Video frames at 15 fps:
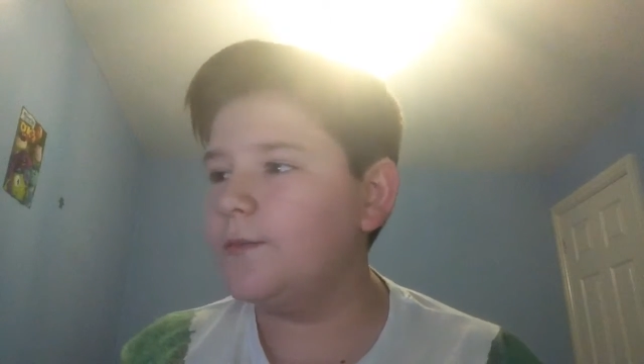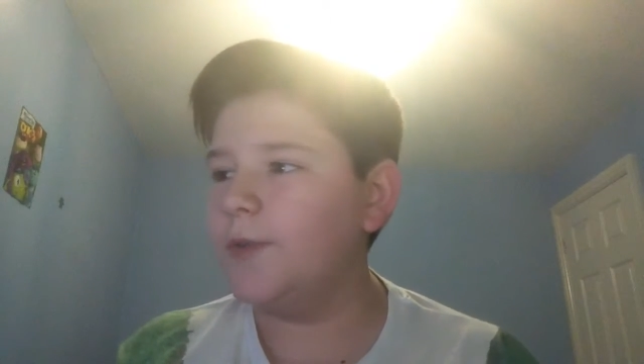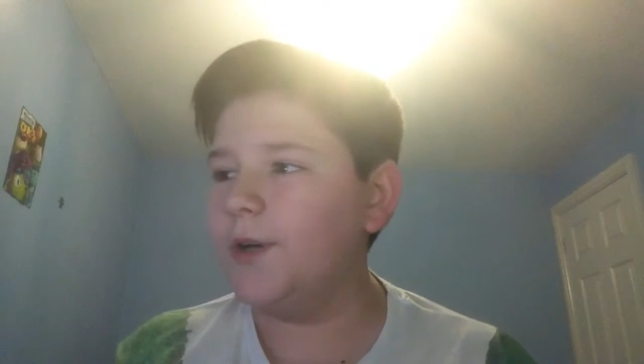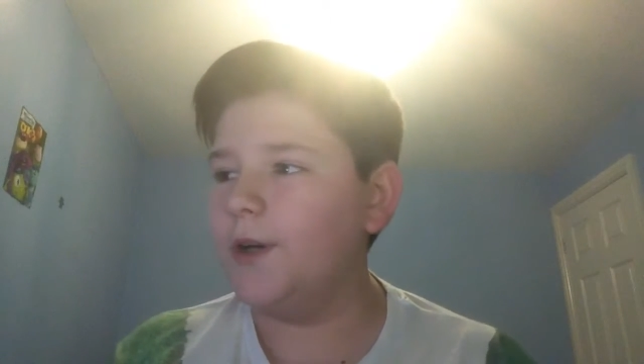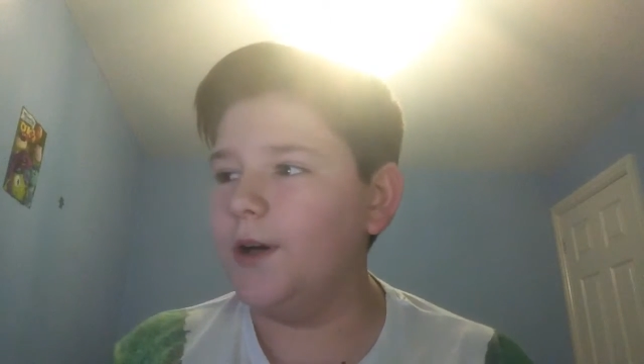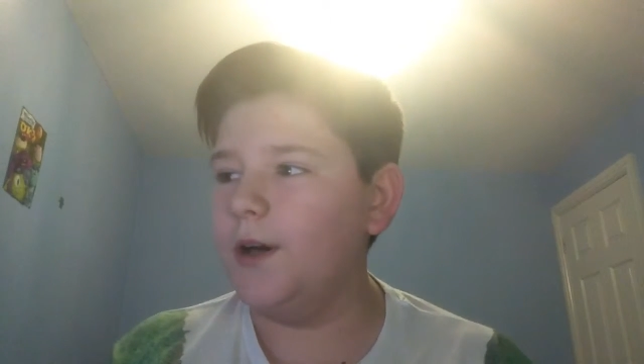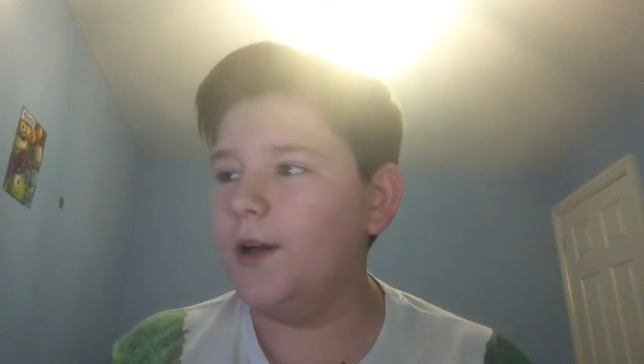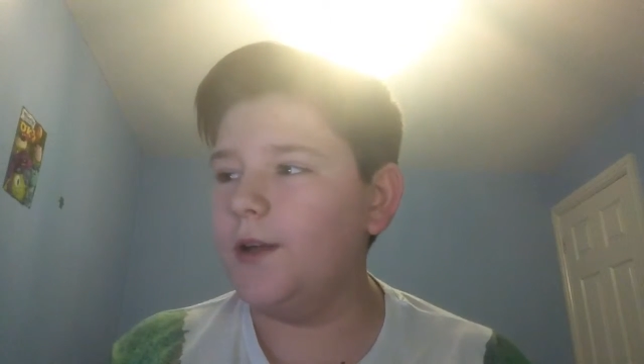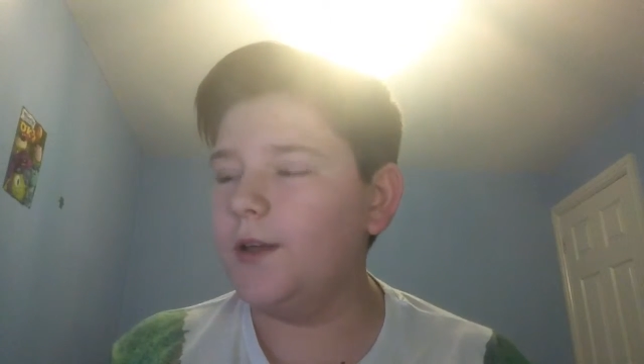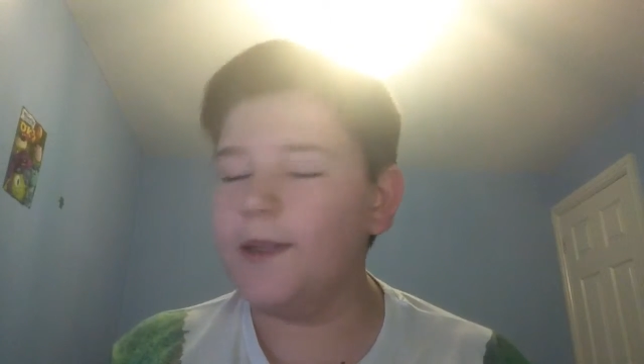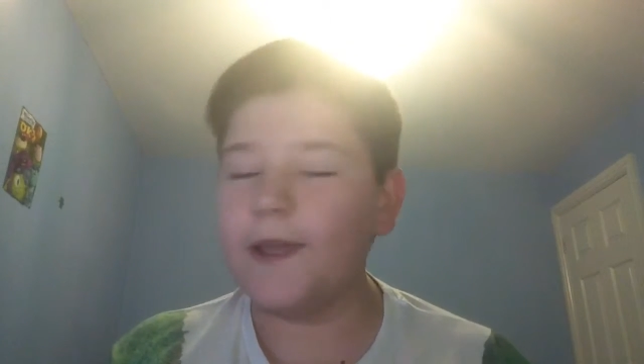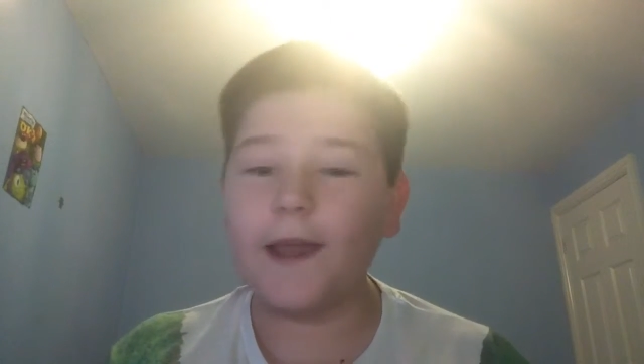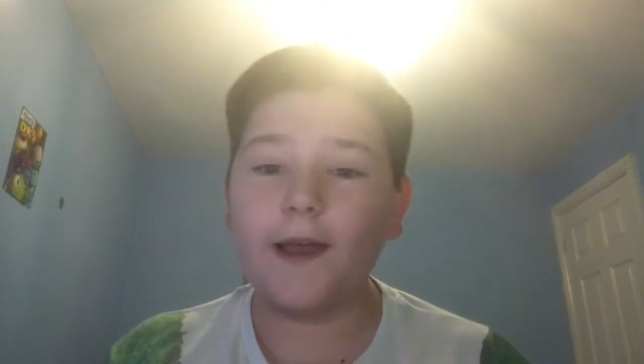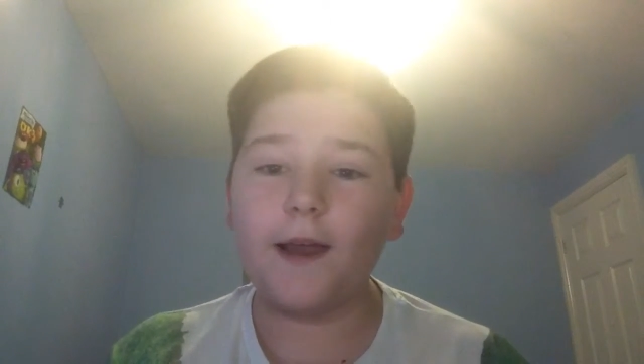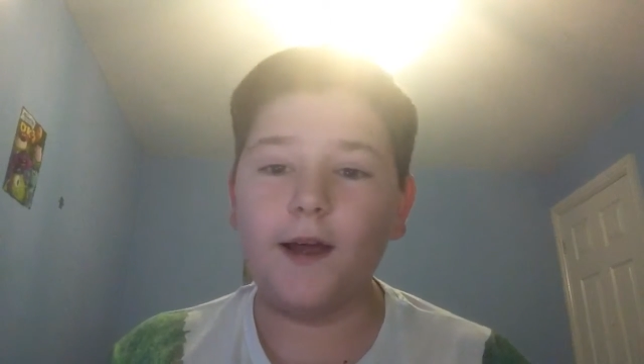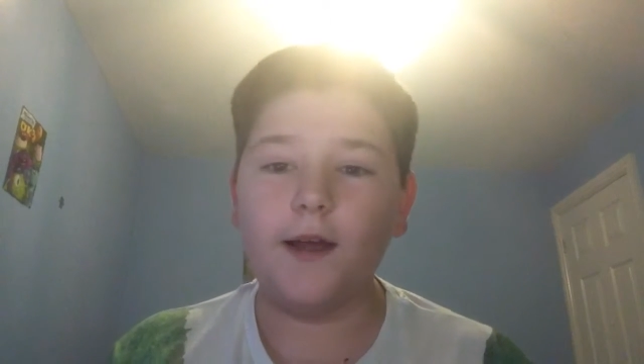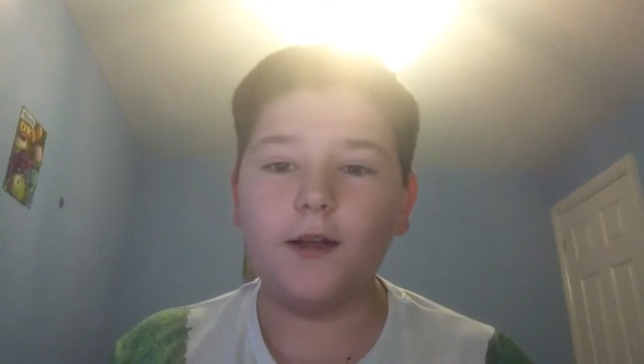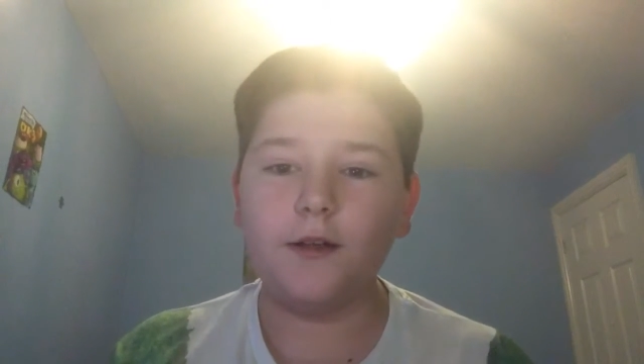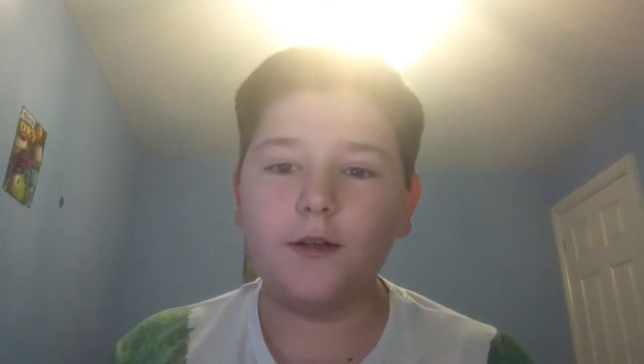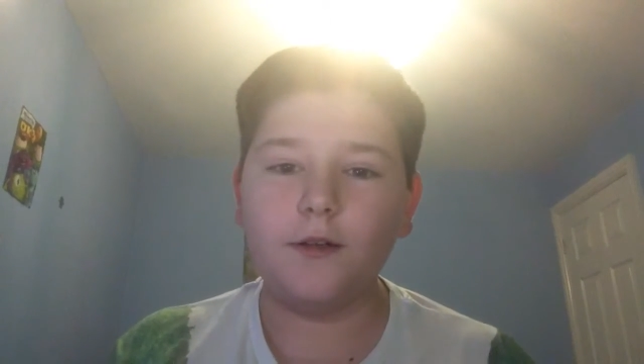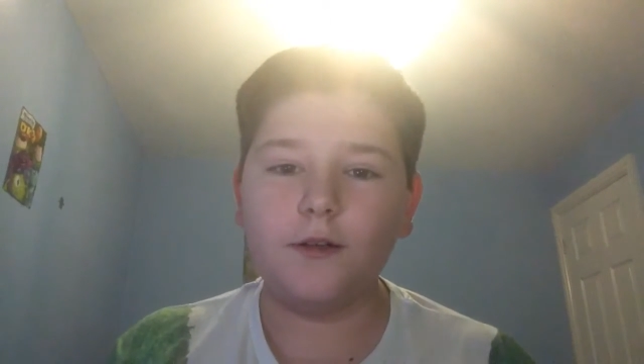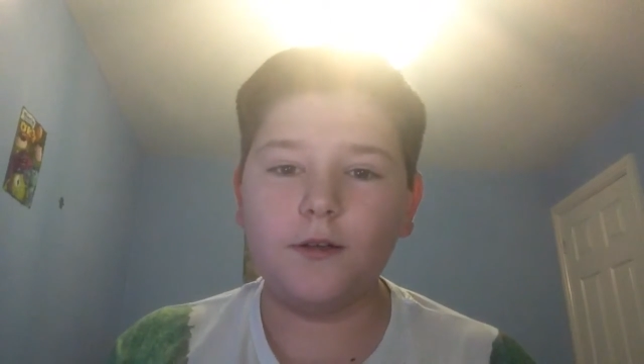But yeah,
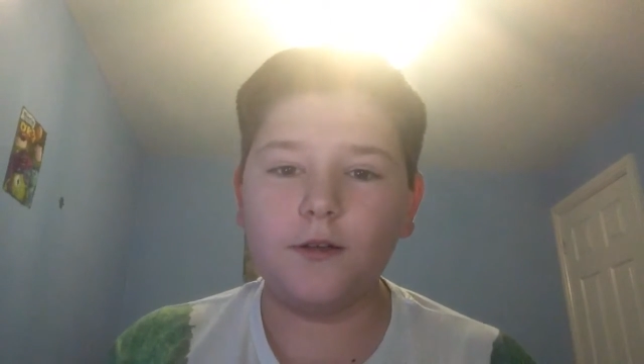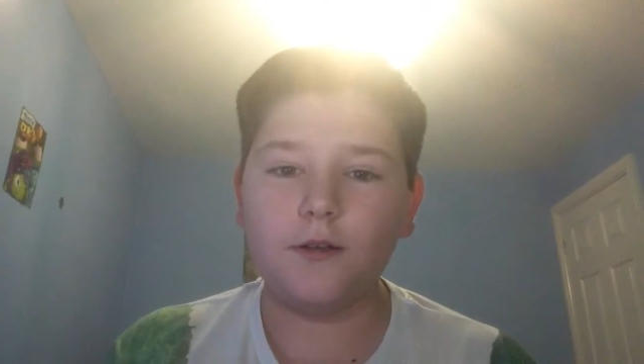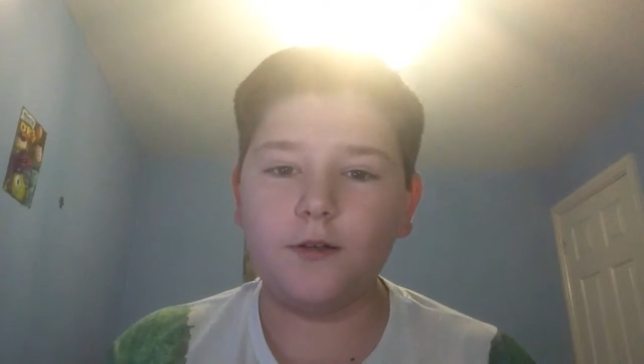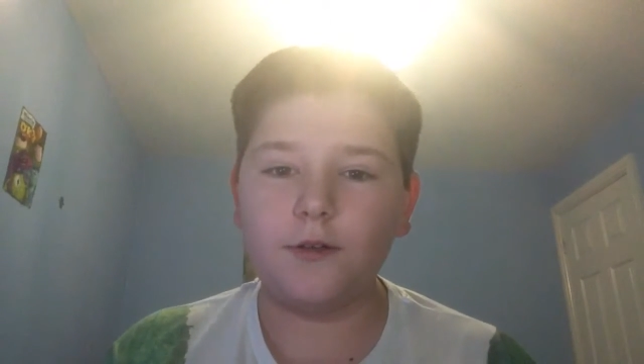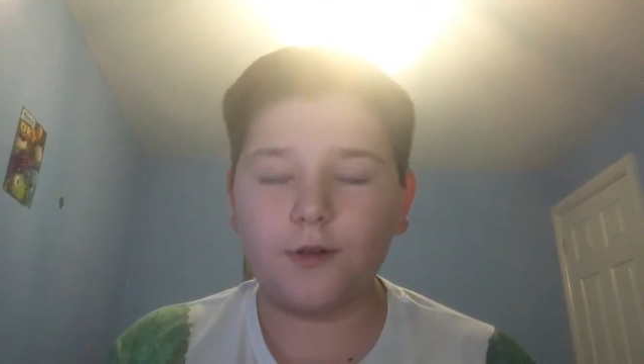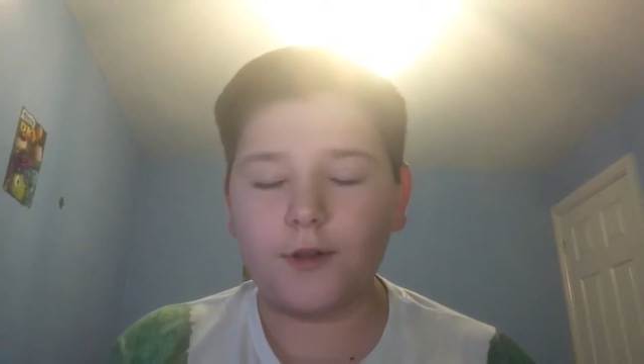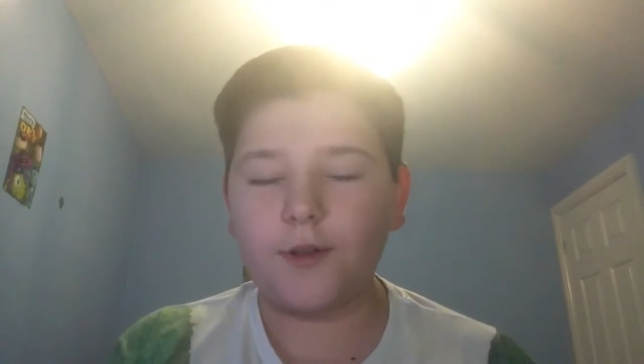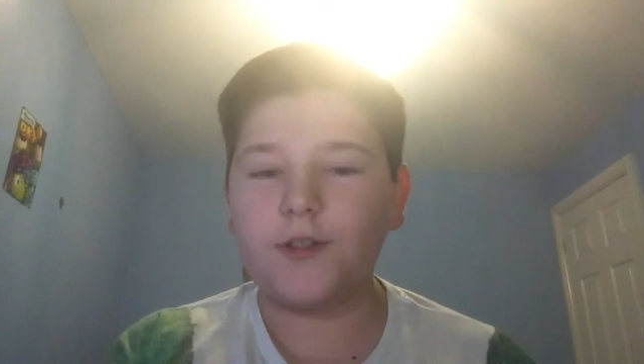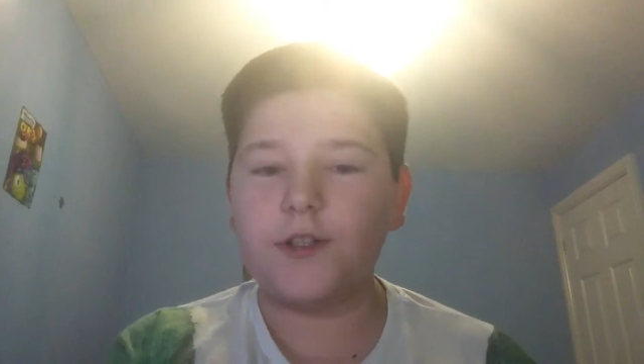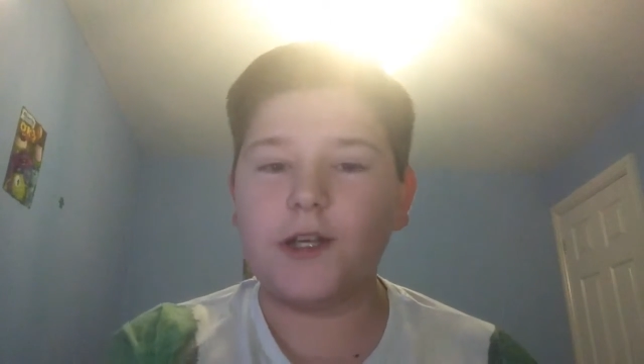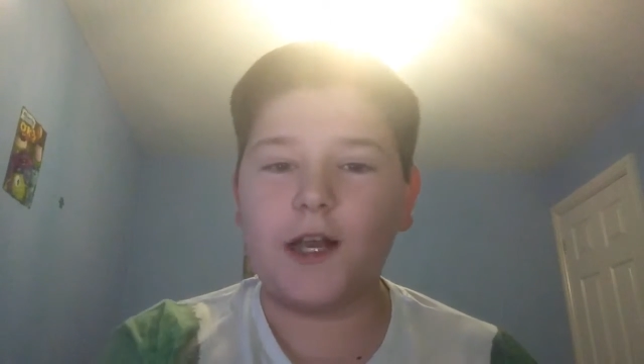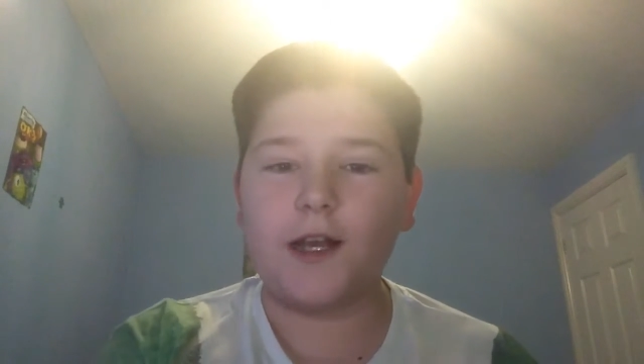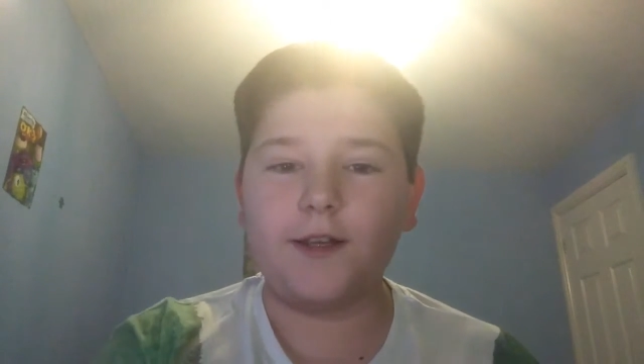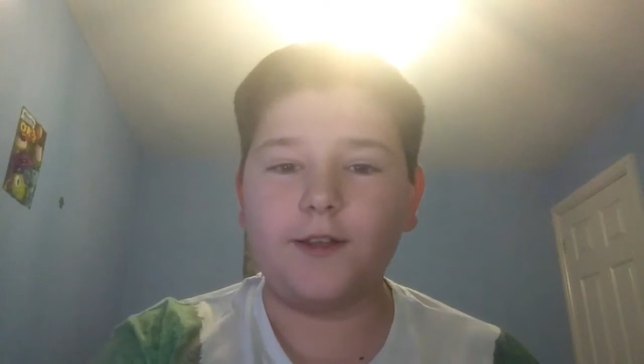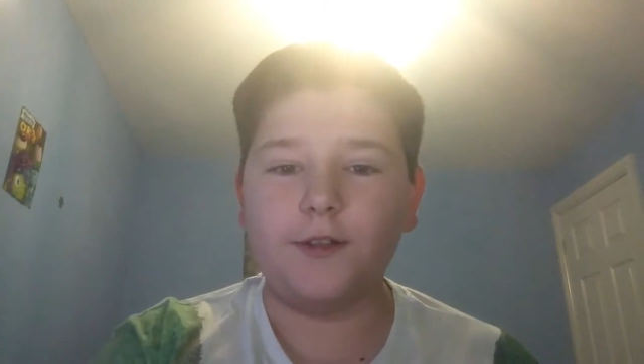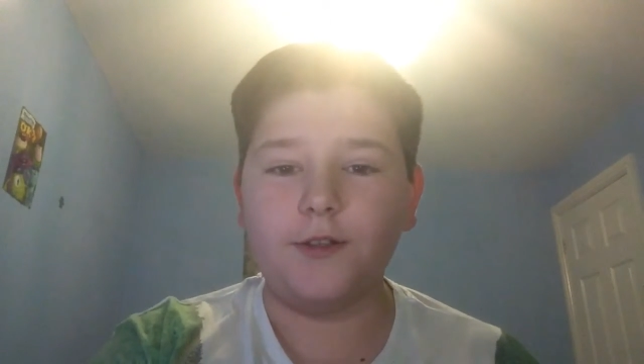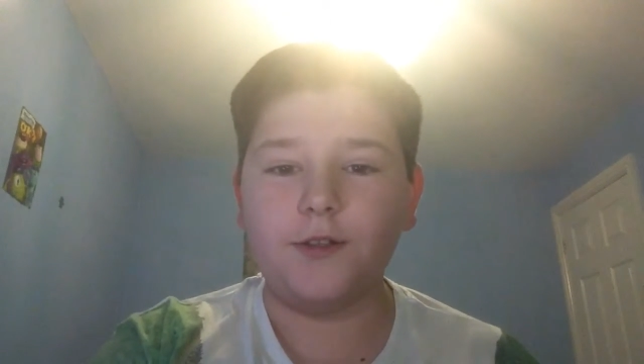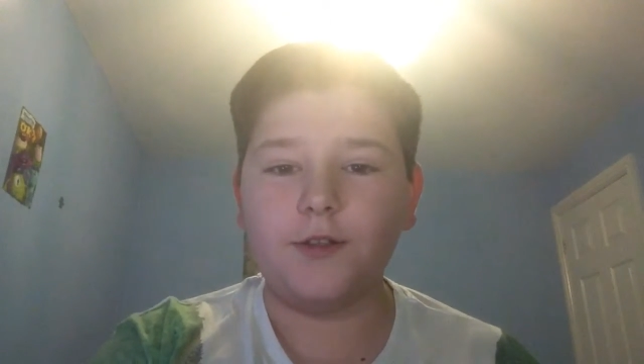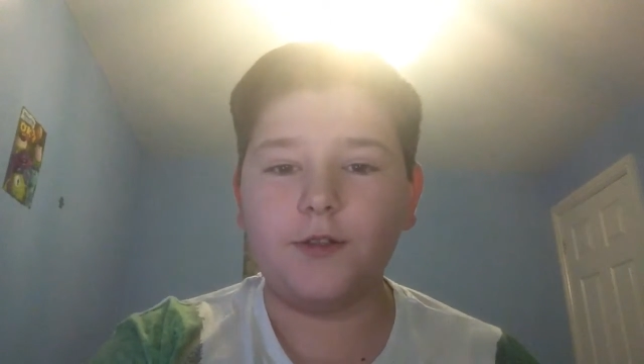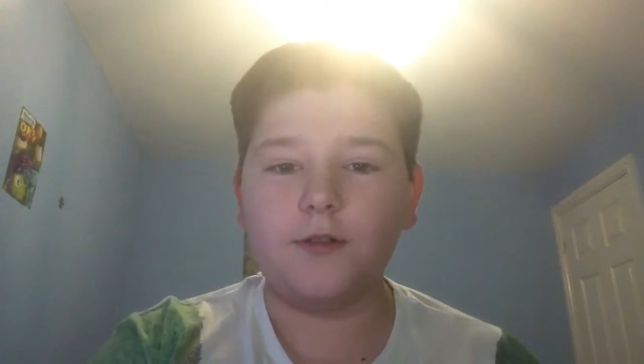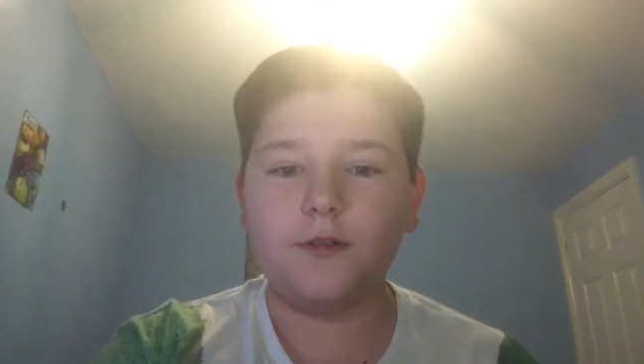another challenge.